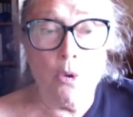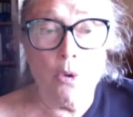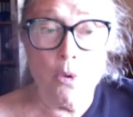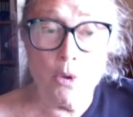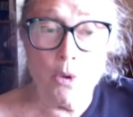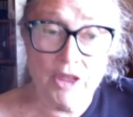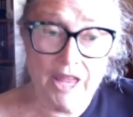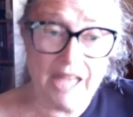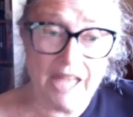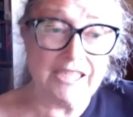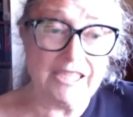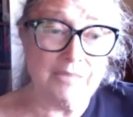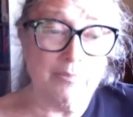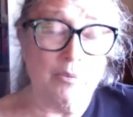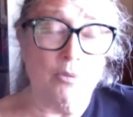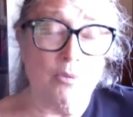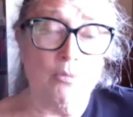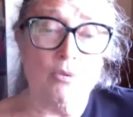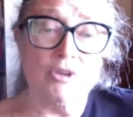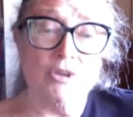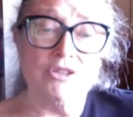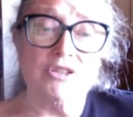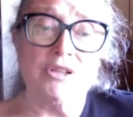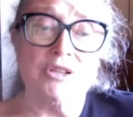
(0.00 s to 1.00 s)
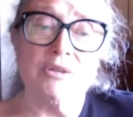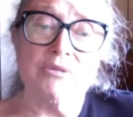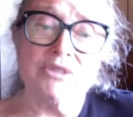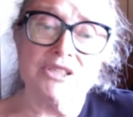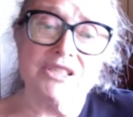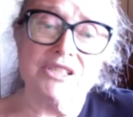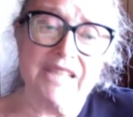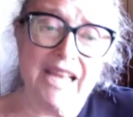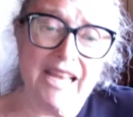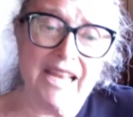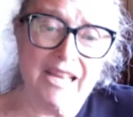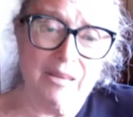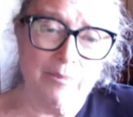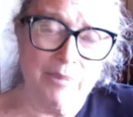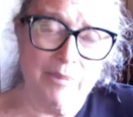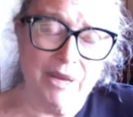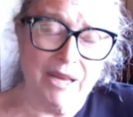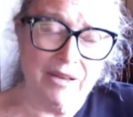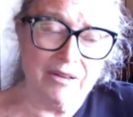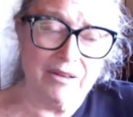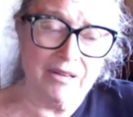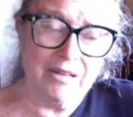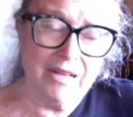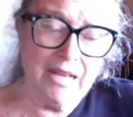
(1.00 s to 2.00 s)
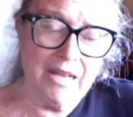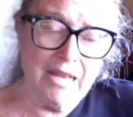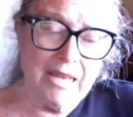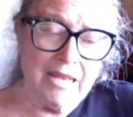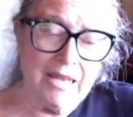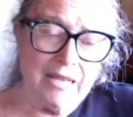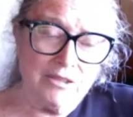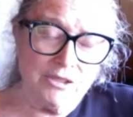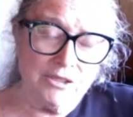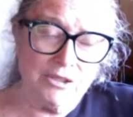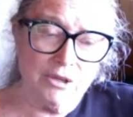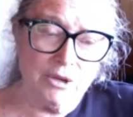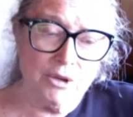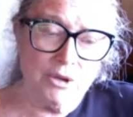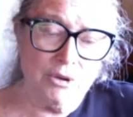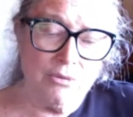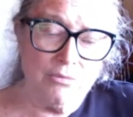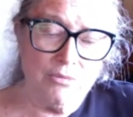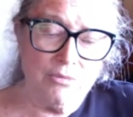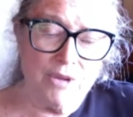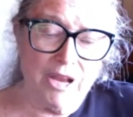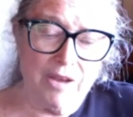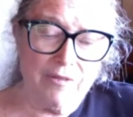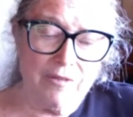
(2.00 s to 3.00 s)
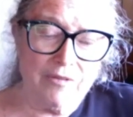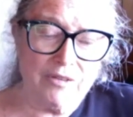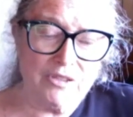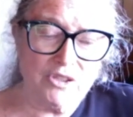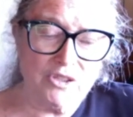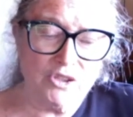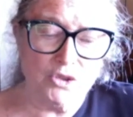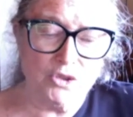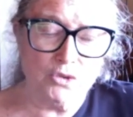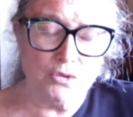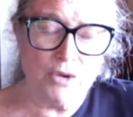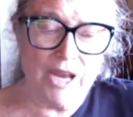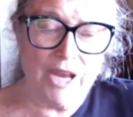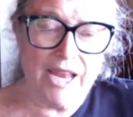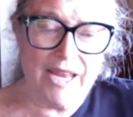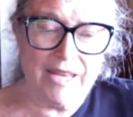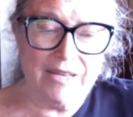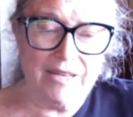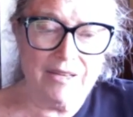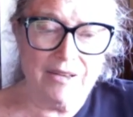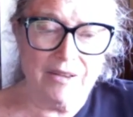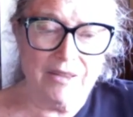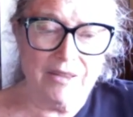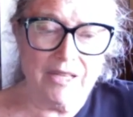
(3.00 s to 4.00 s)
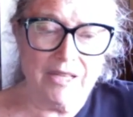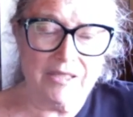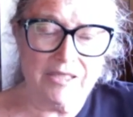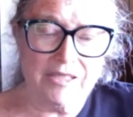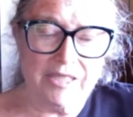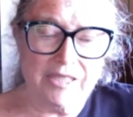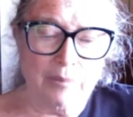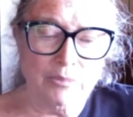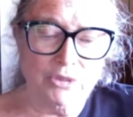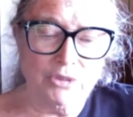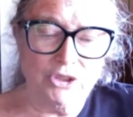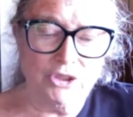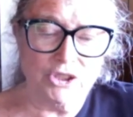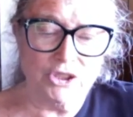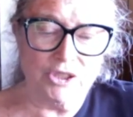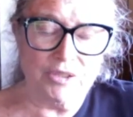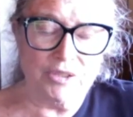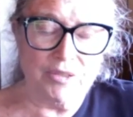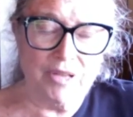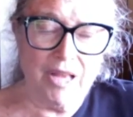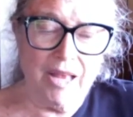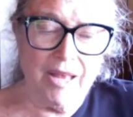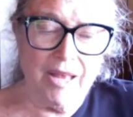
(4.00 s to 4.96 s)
yes, but what do you say about it? So you never stray into the assumption